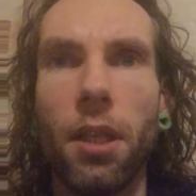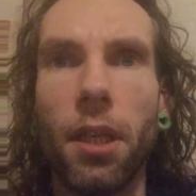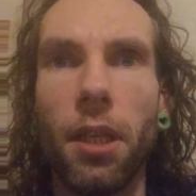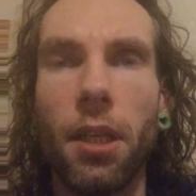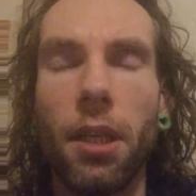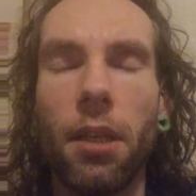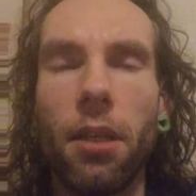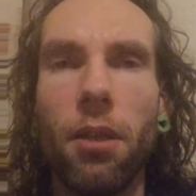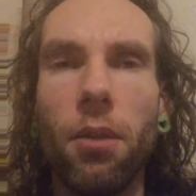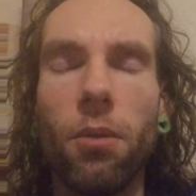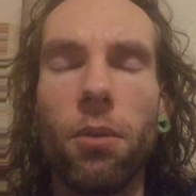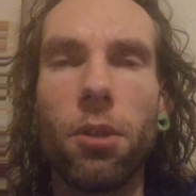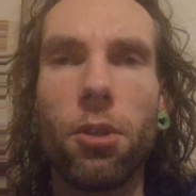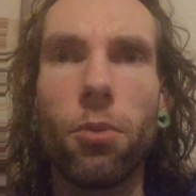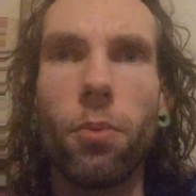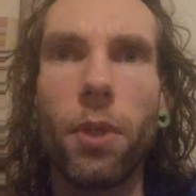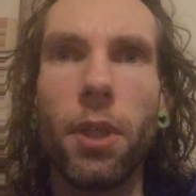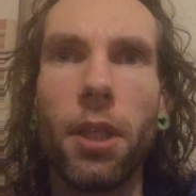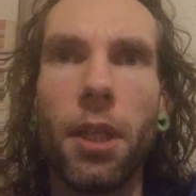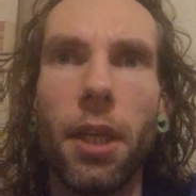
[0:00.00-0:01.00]
And I
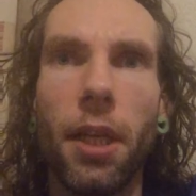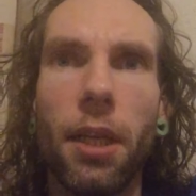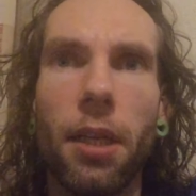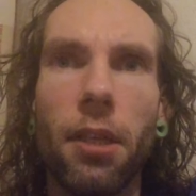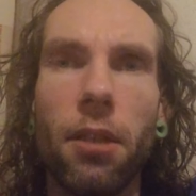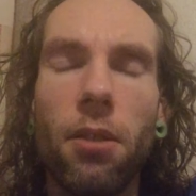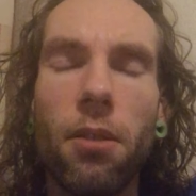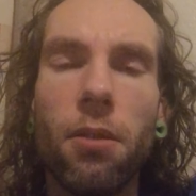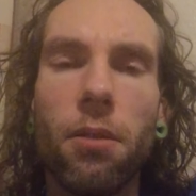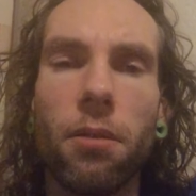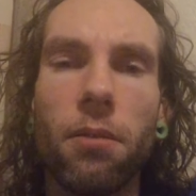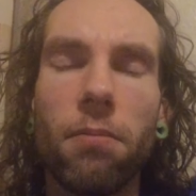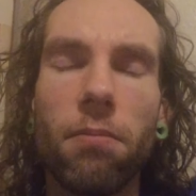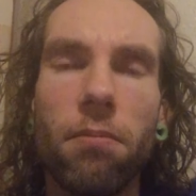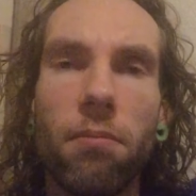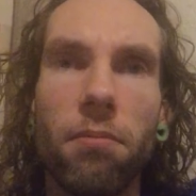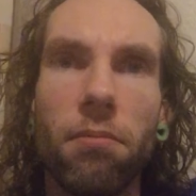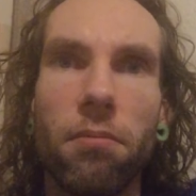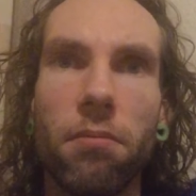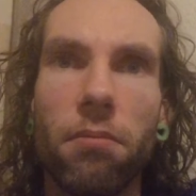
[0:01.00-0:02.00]
noticed when I had it on,